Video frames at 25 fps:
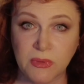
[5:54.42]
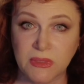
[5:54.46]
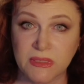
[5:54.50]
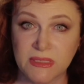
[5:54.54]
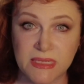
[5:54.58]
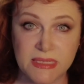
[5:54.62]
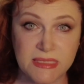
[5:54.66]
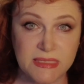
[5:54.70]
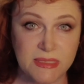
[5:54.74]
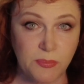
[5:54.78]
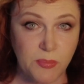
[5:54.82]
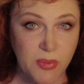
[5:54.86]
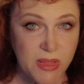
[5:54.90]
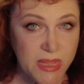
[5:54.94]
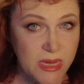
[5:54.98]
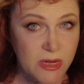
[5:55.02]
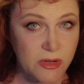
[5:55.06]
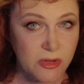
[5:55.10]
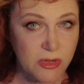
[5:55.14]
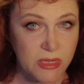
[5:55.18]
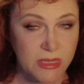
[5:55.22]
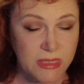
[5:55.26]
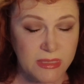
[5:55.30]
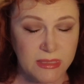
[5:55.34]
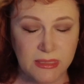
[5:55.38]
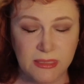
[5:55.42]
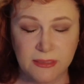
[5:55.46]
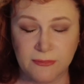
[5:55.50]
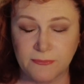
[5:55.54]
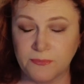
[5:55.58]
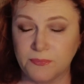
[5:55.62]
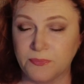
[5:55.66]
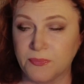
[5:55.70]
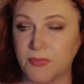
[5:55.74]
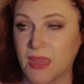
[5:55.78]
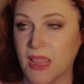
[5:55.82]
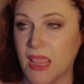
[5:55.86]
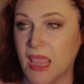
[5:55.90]
disappearing,
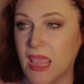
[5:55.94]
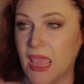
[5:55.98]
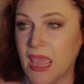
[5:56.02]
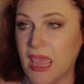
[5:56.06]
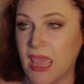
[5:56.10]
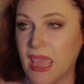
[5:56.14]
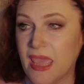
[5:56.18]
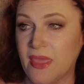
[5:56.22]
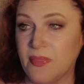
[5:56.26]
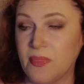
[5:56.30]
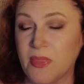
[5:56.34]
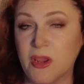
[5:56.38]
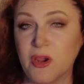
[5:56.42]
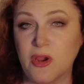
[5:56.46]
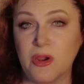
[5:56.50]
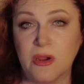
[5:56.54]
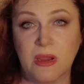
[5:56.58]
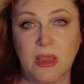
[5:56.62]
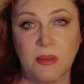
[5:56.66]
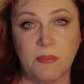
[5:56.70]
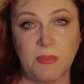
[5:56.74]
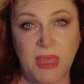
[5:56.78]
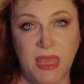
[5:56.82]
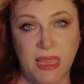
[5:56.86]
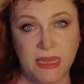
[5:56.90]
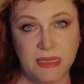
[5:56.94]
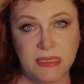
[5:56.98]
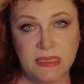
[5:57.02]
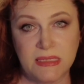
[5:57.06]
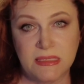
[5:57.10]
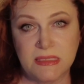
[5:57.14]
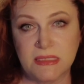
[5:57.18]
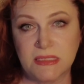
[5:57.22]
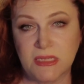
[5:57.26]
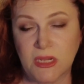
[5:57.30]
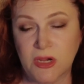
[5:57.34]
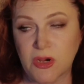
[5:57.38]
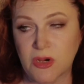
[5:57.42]
and they're a mite
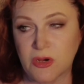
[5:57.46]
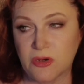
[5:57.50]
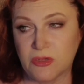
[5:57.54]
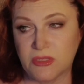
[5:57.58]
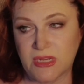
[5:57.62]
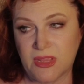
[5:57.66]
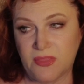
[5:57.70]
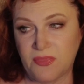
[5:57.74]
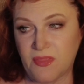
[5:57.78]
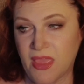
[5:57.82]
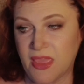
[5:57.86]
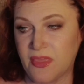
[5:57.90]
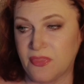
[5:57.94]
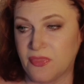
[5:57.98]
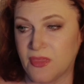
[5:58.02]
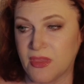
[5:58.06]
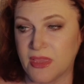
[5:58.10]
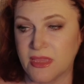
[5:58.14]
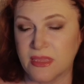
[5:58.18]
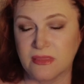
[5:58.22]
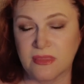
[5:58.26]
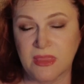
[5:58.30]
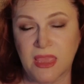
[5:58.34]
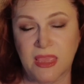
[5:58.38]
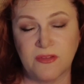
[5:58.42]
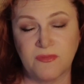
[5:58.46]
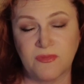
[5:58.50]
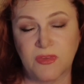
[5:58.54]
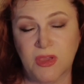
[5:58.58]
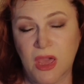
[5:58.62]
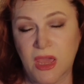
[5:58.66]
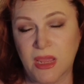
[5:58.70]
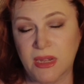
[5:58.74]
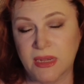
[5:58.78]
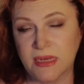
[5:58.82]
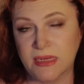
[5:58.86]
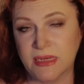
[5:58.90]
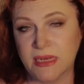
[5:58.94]
concerned, and they think they've
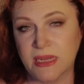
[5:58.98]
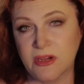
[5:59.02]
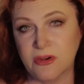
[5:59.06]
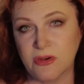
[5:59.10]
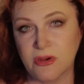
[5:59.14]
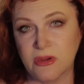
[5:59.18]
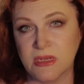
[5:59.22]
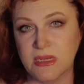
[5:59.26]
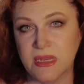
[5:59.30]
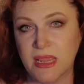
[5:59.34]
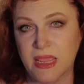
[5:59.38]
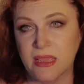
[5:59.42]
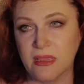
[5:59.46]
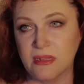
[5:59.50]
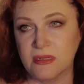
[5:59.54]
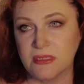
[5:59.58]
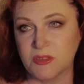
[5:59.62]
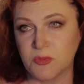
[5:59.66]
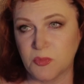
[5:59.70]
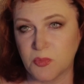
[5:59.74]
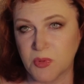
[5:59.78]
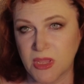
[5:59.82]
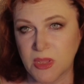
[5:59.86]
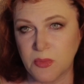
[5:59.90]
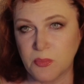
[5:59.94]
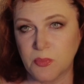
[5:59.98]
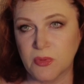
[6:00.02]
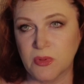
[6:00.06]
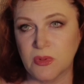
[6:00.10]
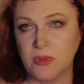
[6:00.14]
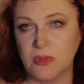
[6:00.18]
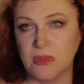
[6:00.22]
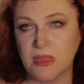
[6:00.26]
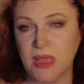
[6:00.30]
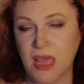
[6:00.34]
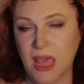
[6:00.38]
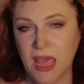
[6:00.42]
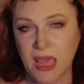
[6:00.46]
got it narrowed down to
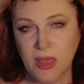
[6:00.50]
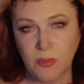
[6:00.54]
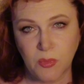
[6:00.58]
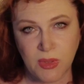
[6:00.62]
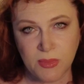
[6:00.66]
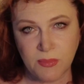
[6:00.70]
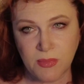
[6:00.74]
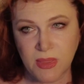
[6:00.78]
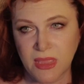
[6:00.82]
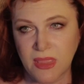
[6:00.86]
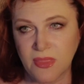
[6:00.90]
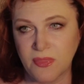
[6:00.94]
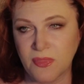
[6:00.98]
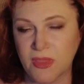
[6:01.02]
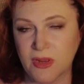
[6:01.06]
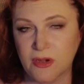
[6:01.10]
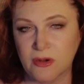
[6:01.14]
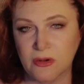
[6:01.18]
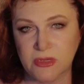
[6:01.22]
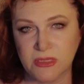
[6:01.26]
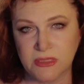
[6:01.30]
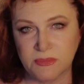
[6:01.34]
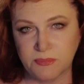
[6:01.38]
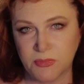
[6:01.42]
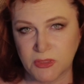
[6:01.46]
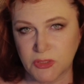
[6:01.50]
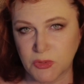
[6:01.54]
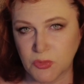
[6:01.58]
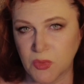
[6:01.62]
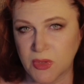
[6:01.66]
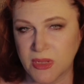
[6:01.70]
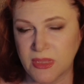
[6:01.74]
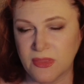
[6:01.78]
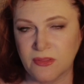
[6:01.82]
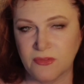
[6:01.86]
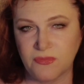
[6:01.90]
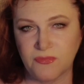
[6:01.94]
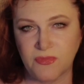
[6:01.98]
people, highwaymen that are
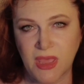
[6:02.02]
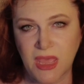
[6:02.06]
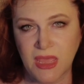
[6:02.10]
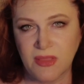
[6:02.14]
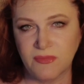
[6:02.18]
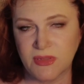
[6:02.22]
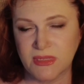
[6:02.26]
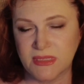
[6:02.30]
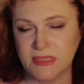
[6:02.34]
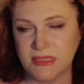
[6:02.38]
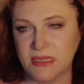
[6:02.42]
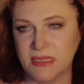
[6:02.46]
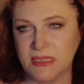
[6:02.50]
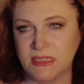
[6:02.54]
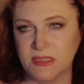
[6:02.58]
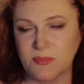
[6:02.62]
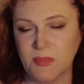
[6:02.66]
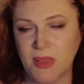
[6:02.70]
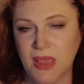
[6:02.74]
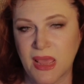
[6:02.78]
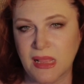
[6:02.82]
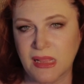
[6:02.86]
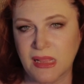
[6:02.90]
between the 5 and 6 Mile